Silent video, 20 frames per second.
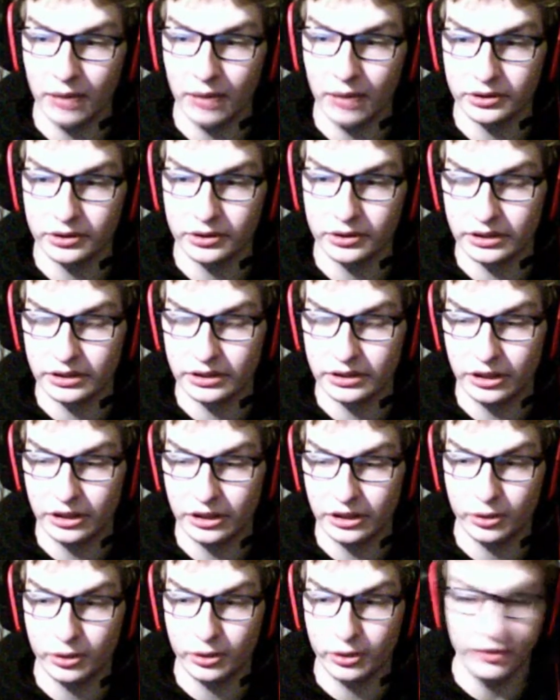In
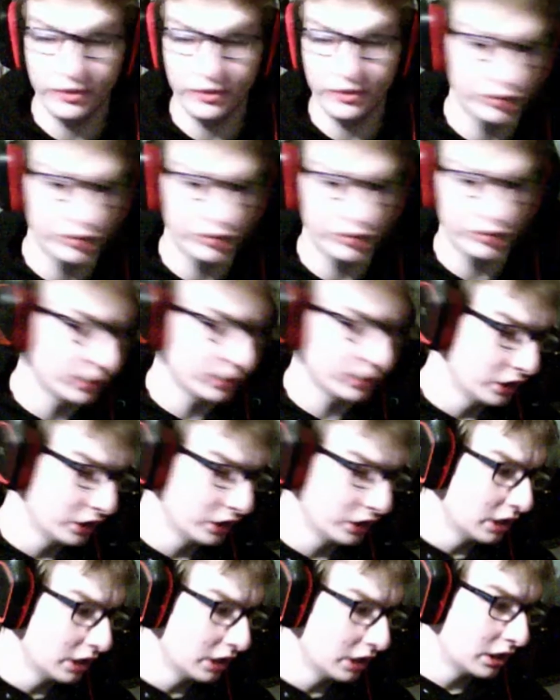2015,
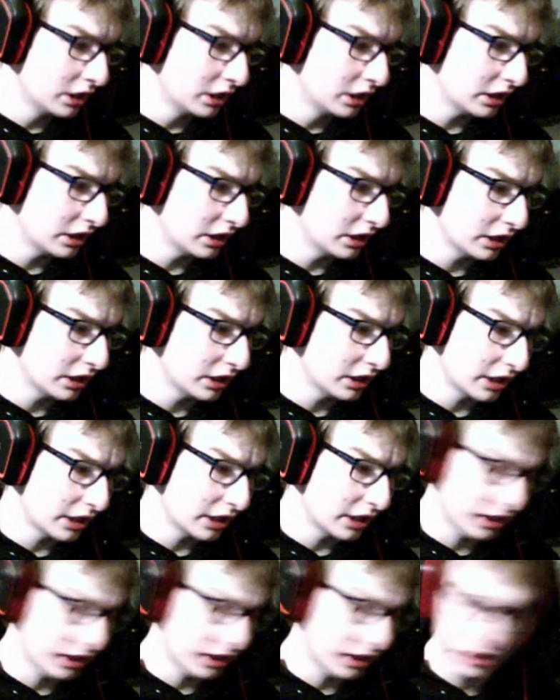I think
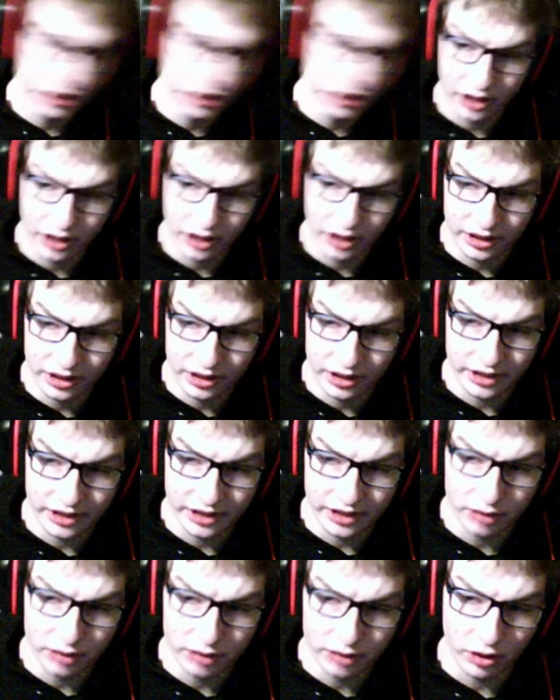I got this
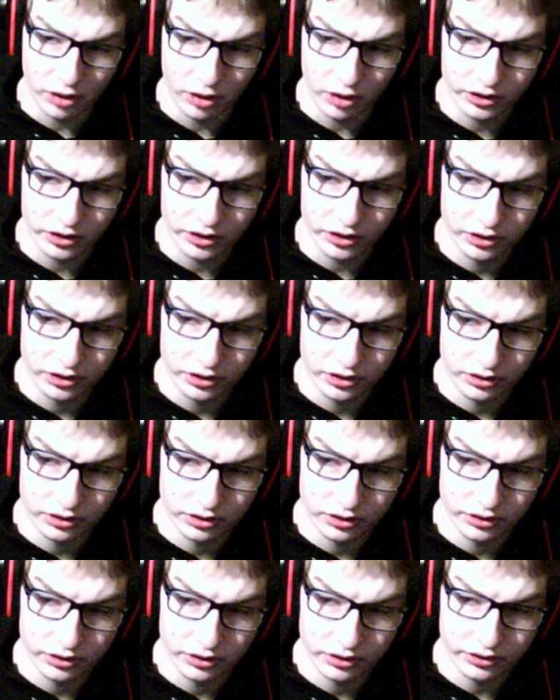Xbox
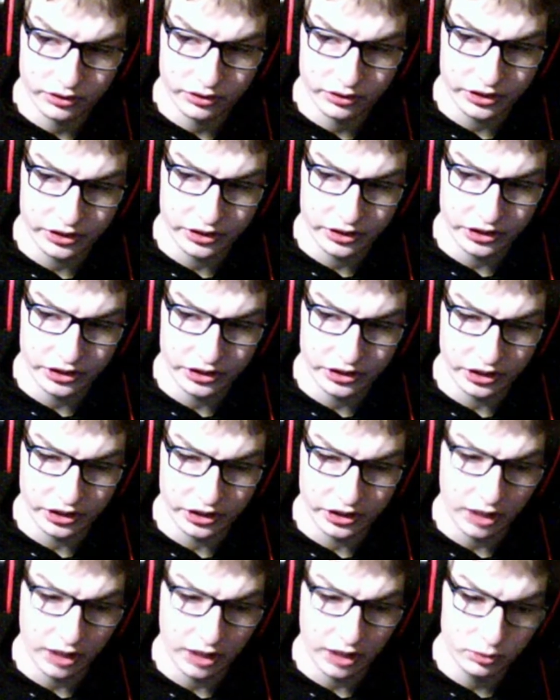360. And I was
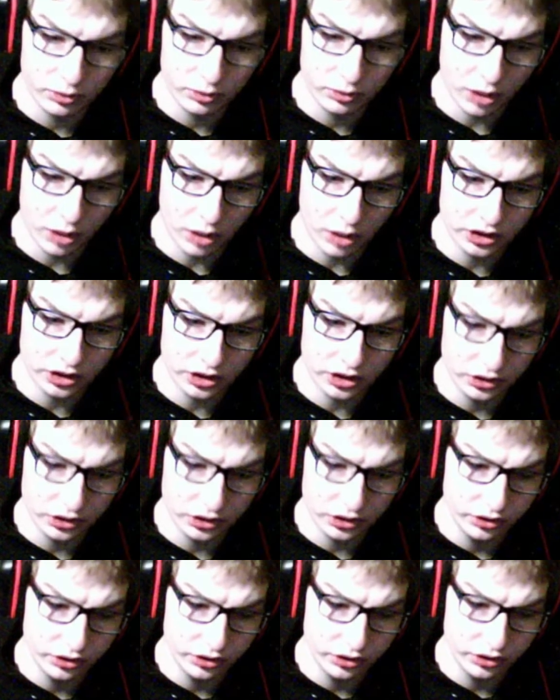watching
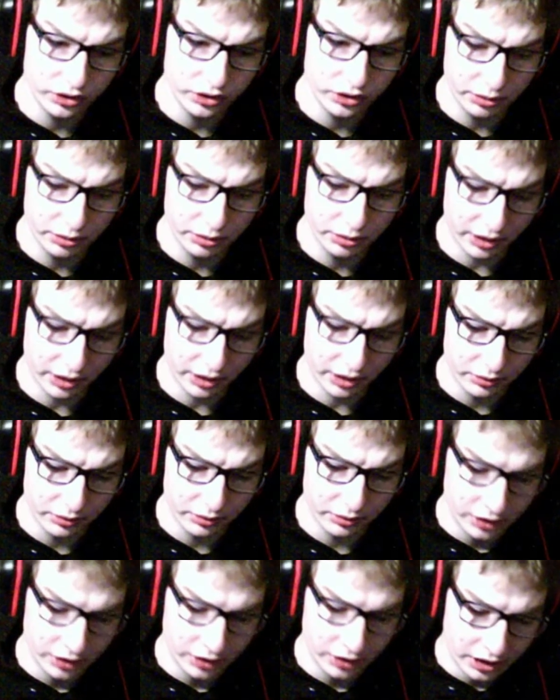YouTube, and
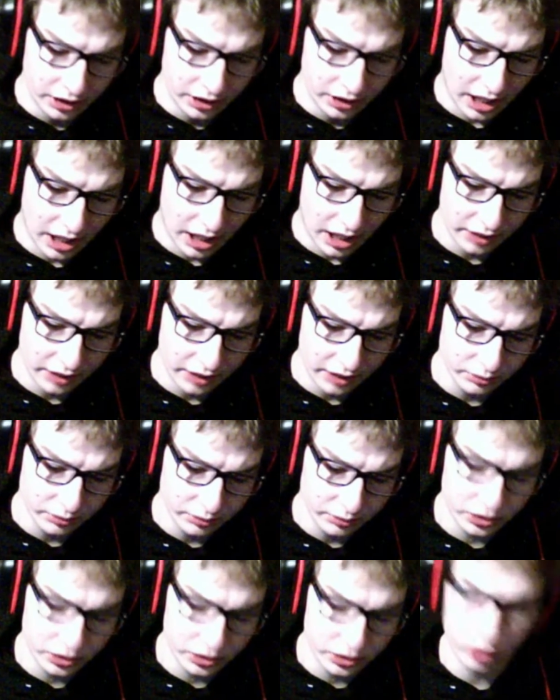I was
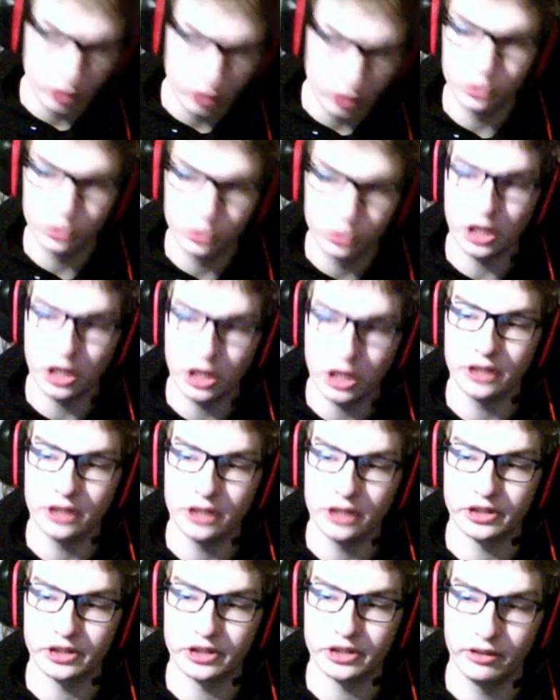so jealous
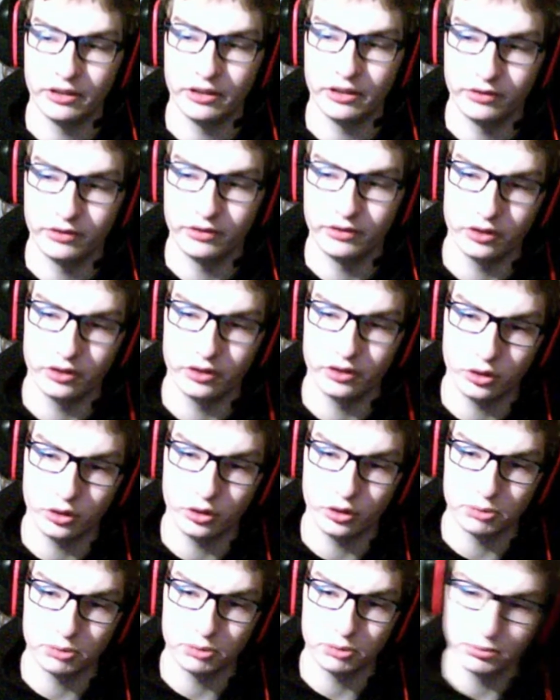of those
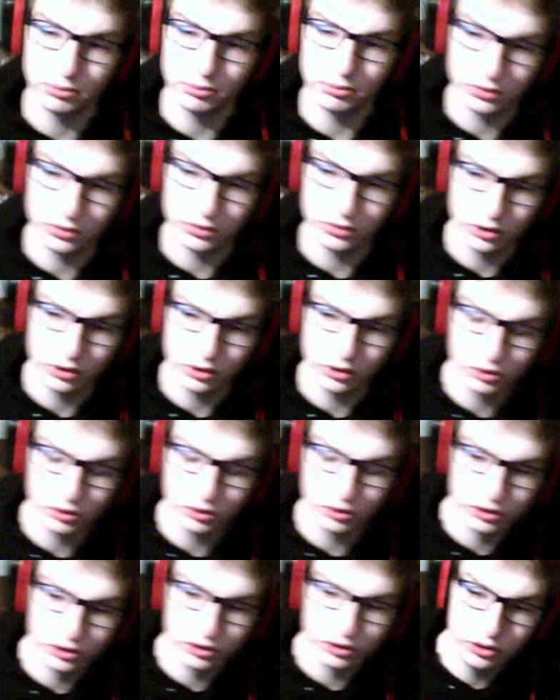
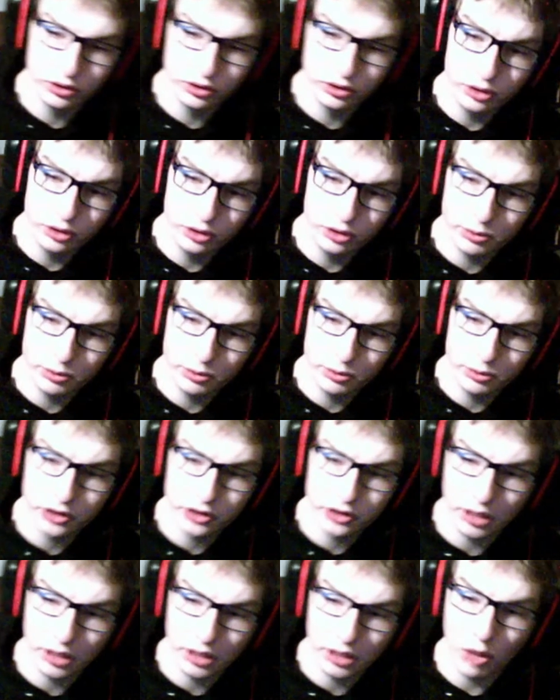YouTubers that I
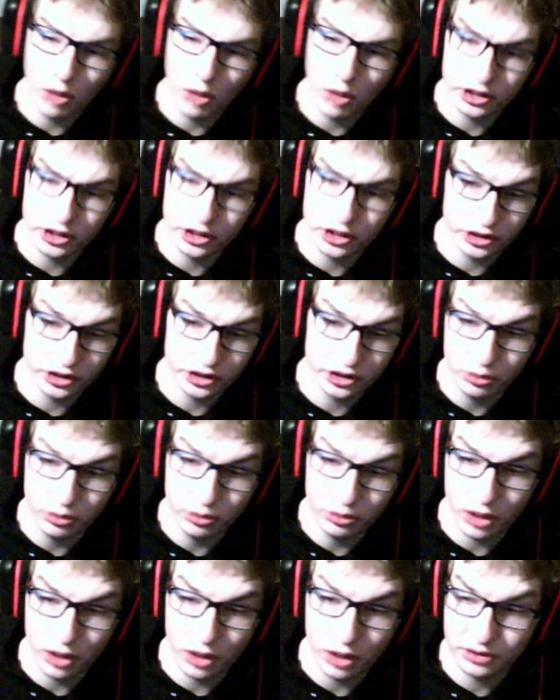watch. I still watch them
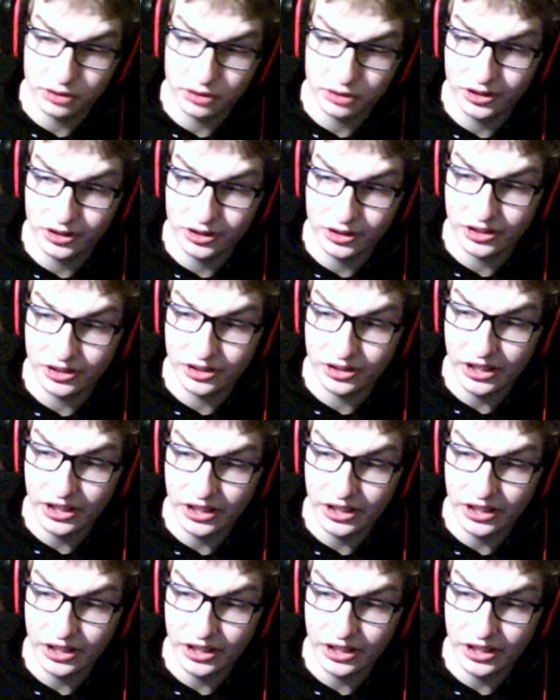to this day.